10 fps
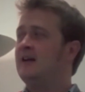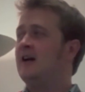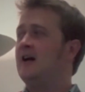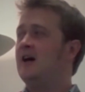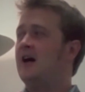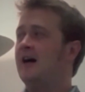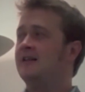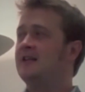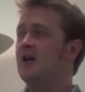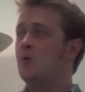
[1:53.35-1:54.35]

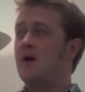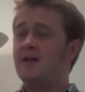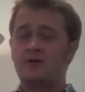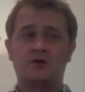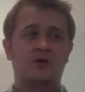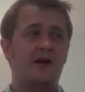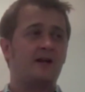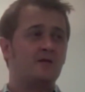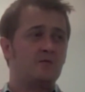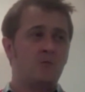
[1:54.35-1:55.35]
idea where they could
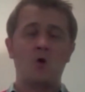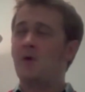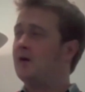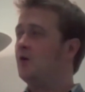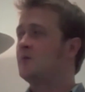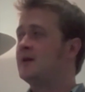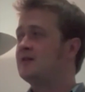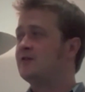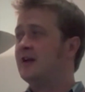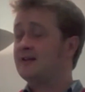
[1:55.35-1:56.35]
create mobile
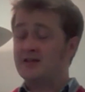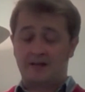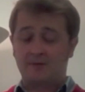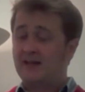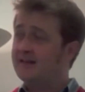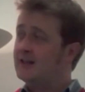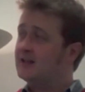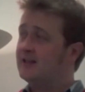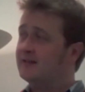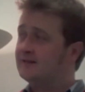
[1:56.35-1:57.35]
augmented reality, and I'm glad they
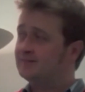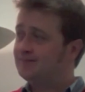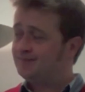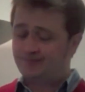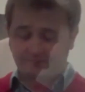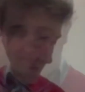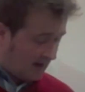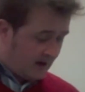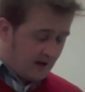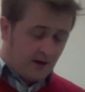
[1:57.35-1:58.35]
did.
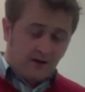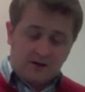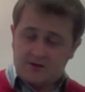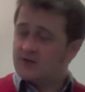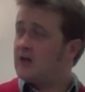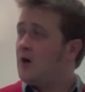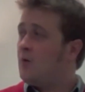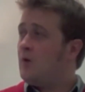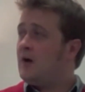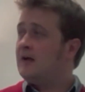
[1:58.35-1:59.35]

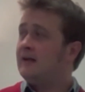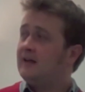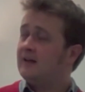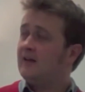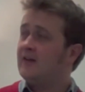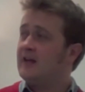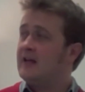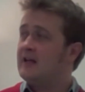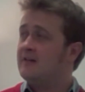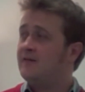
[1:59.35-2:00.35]
So
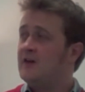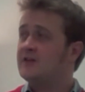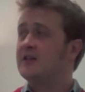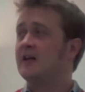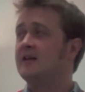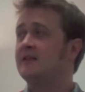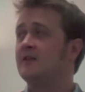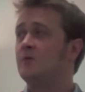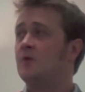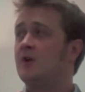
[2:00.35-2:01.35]
the first thing I
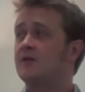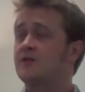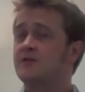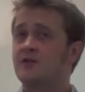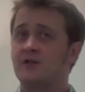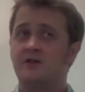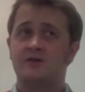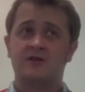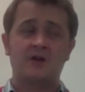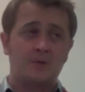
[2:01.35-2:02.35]
did was to
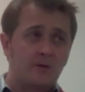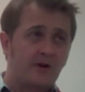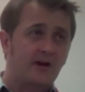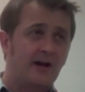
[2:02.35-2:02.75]
come up with an